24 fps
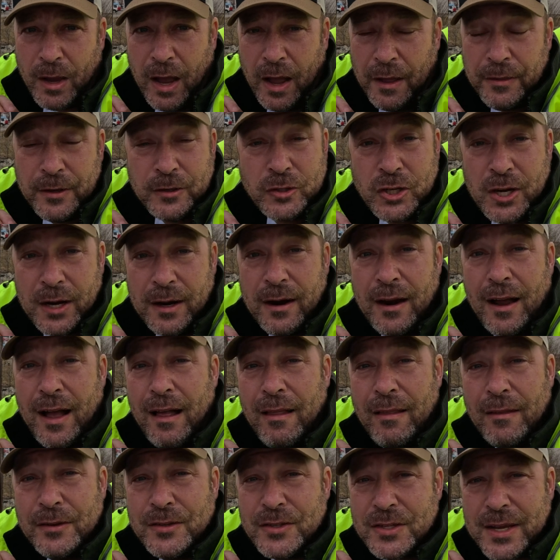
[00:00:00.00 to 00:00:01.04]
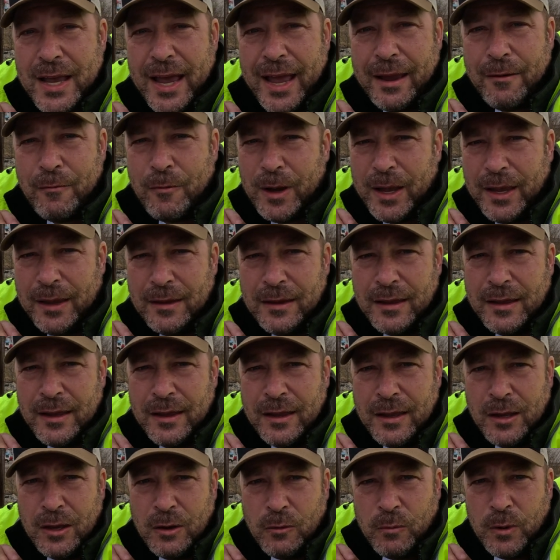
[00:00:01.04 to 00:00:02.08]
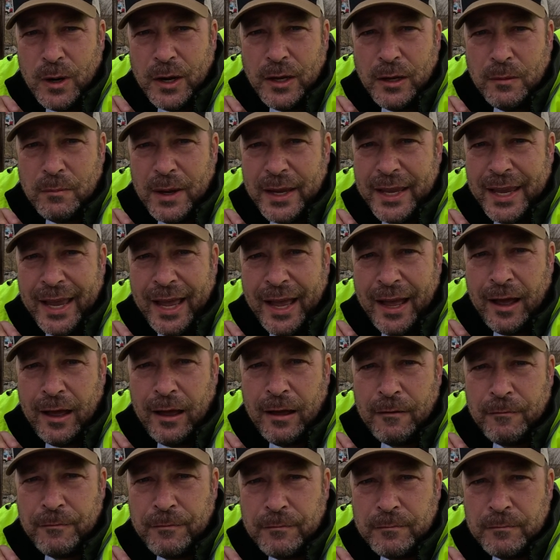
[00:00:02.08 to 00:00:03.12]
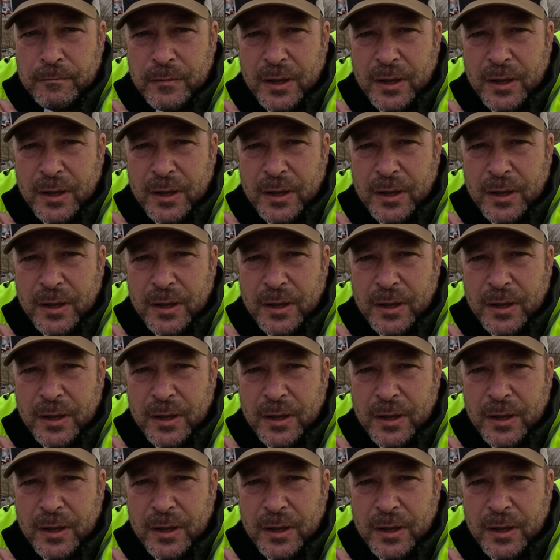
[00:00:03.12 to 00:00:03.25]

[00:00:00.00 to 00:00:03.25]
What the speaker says: on the Chehalis Skyway, where you might have